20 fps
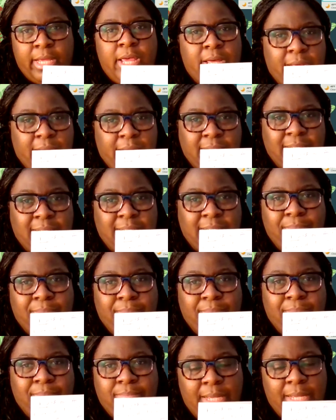because
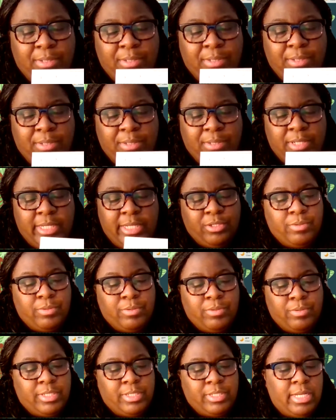I'm gonna let you know
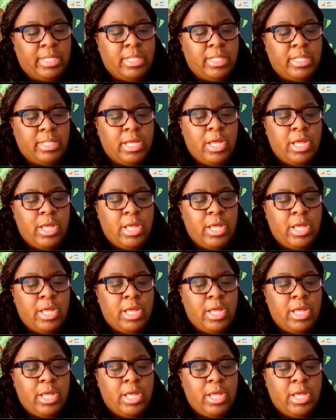what's on it.